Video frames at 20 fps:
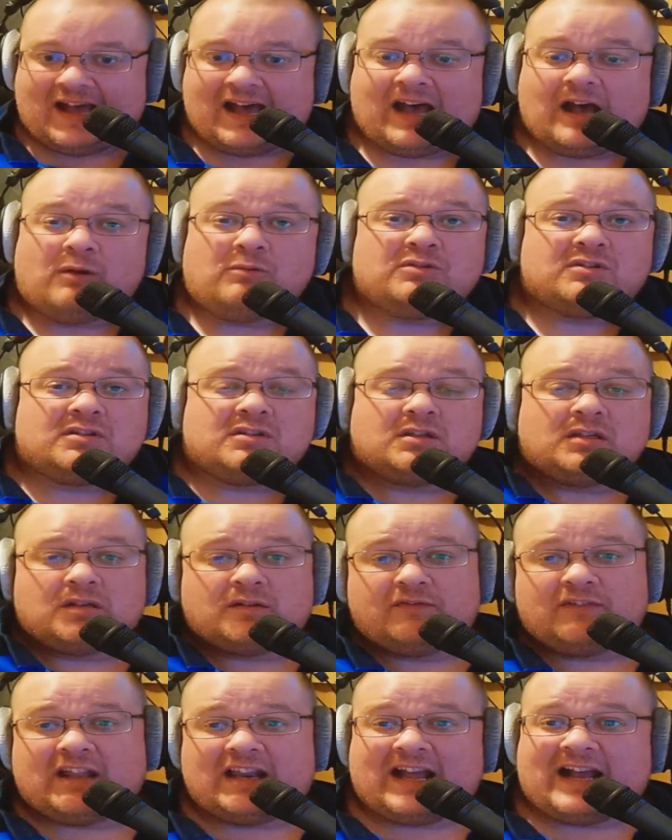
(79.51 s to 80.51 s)

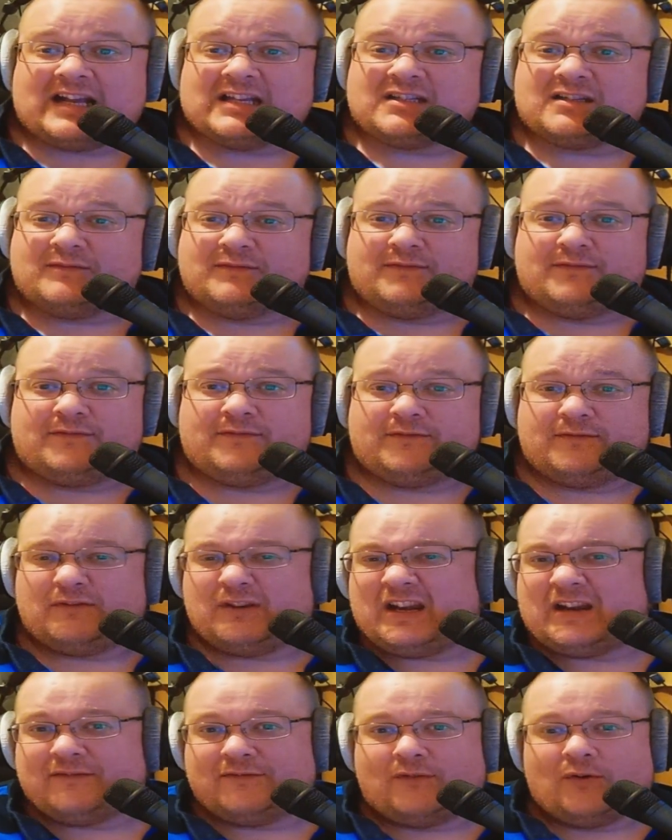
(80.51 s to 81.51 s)
house for the last
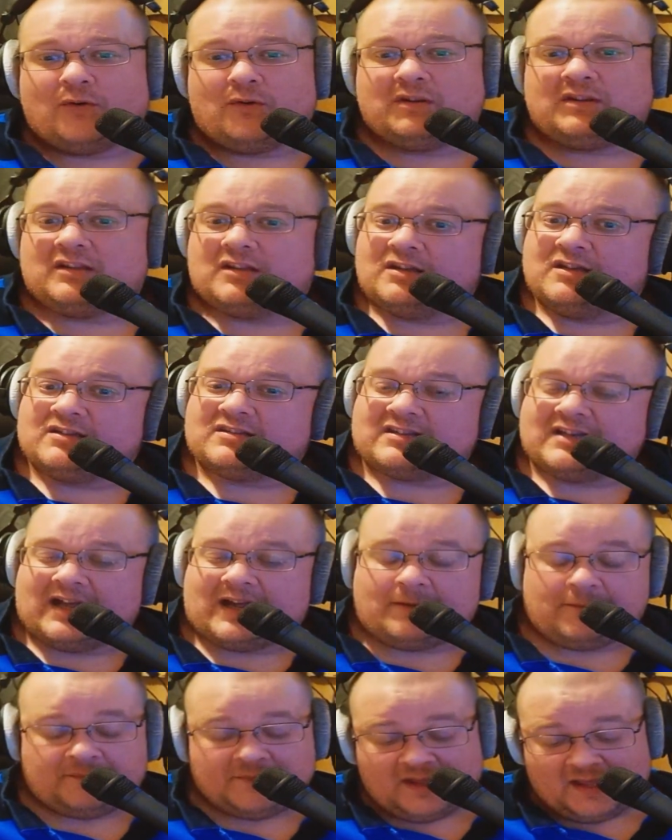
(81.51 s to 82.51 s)
3 to 4 years
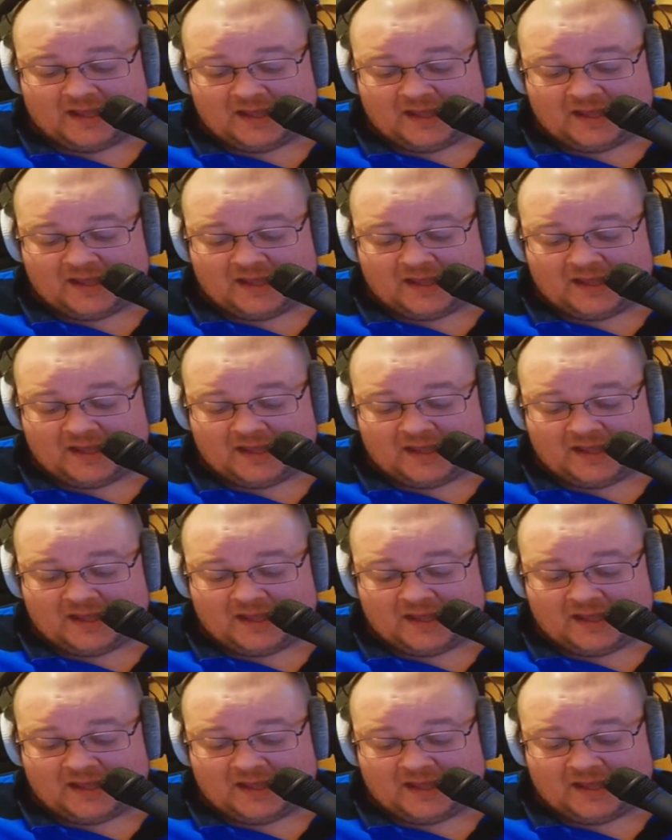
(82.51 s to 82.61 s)
now,